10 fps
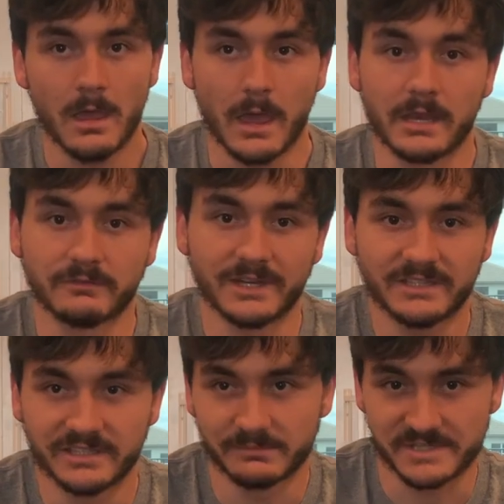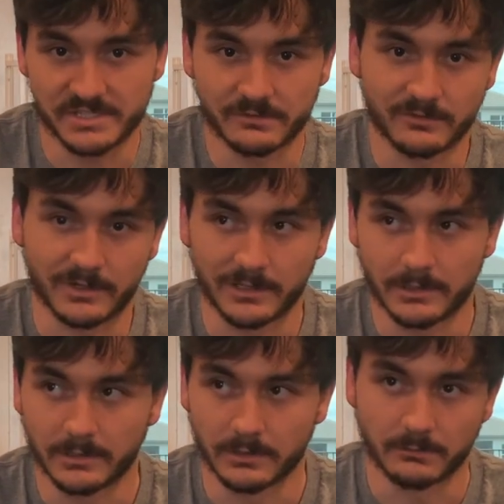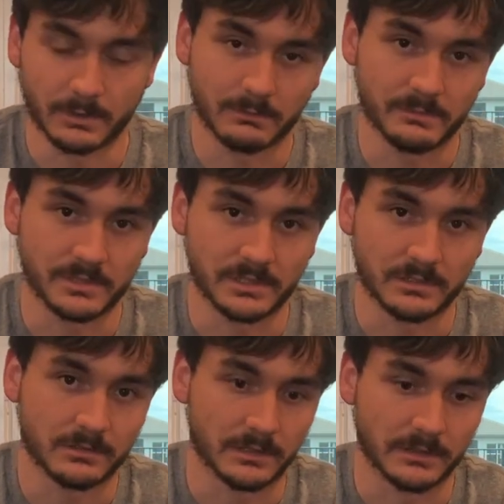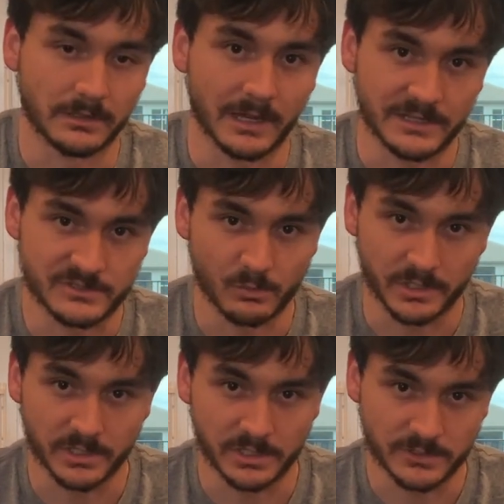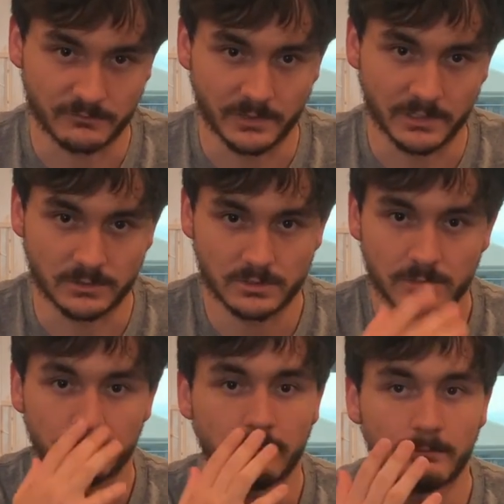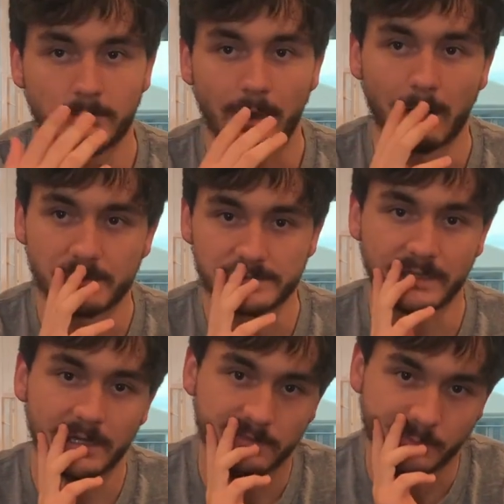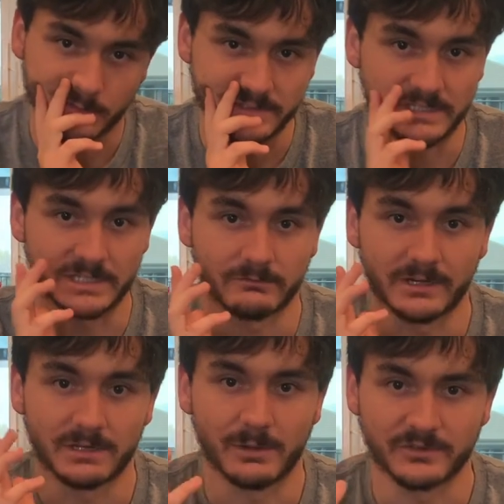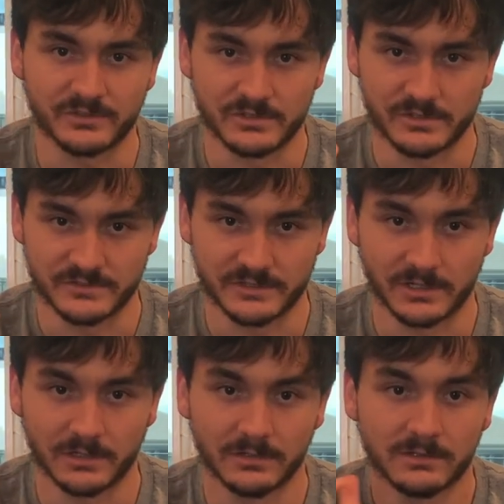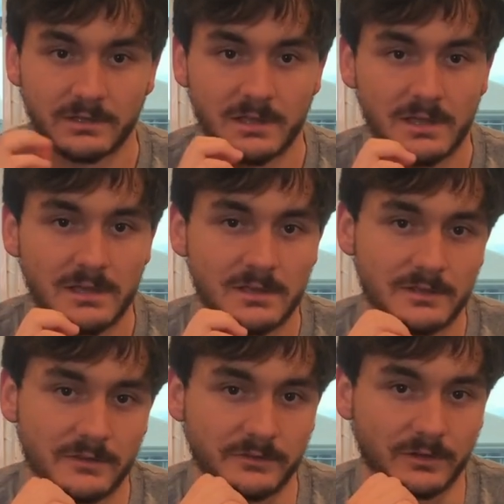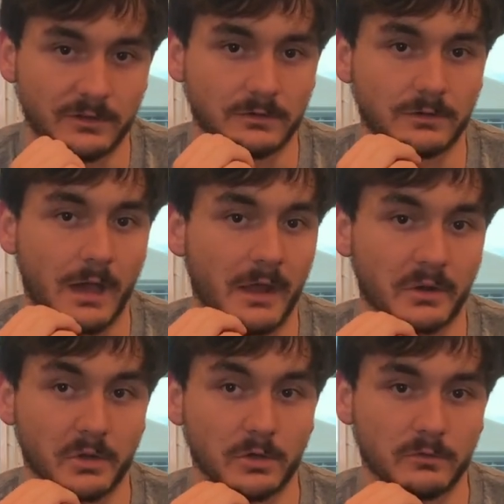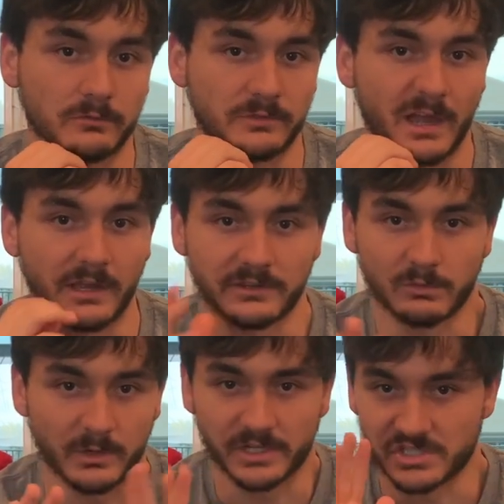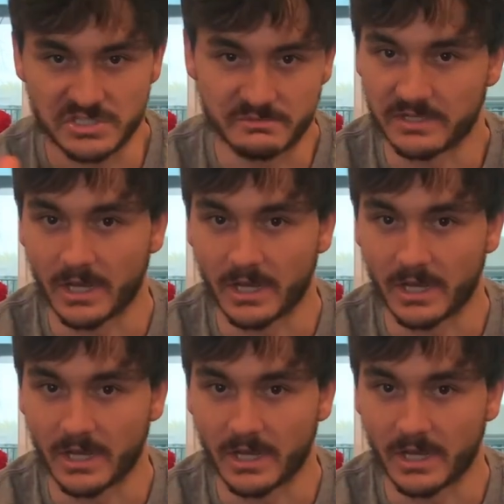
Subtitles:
and if I had to give myself a rating, it'd probably be in the 920-ish range. I was 914 rated about 2 years ago, so I don't know if 920-ish is being